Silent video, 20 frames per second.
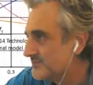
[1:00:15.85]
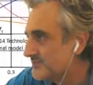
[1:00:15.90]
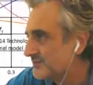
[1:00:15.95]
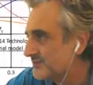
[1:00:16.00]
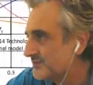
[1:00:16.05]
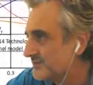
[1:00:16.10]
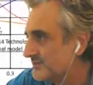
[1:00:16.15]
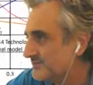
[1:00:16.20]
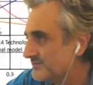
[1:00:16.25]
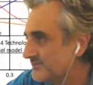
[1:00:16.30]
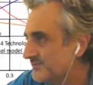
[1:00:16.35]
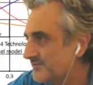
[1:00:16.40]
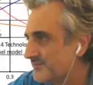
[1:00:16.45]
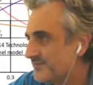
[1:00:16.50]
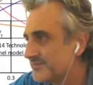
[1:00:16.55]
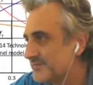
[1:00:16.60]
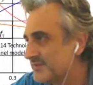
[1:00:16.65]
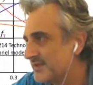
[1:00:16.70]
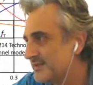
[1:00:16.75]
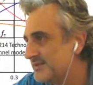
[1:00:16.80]
we saw
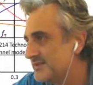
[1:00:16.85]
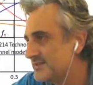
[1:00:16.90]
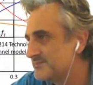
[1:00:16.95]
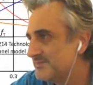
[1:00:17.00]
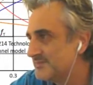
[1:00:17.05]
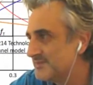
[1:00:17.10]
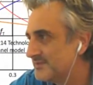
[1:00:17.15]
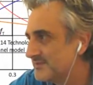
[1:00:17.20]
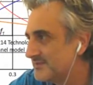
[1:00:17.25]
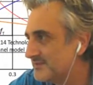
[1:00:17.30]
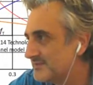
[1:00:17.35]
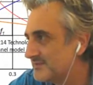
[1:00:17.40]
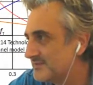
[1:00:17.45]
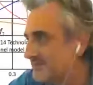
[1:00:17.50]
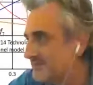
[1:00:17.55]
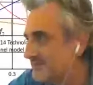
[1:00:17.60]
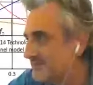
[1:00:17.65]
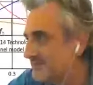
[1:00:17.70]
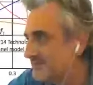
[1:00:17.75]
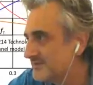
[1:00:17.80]
that this
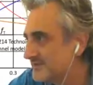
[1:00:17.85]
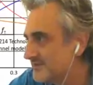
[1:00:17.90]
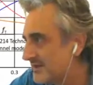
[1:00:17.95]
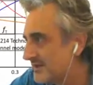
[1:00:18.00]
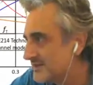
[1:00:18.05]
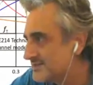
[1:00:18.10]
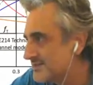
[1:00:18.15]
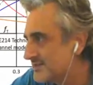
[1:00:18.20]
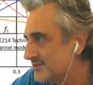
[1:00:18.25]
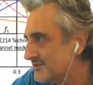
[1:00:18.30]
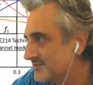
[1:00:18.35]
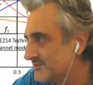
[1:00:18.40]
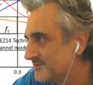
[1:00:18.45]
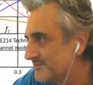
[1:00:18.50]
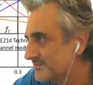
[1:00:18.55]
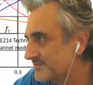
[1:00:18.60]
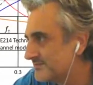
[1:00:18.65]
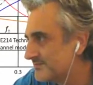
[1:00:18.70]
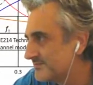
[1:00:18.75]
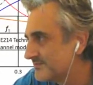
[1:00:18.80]
GM
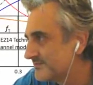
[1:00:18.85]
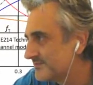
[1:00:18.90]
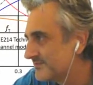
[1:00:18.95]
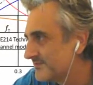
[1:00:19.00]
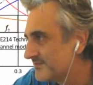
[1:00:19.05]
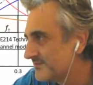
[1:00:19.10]
R0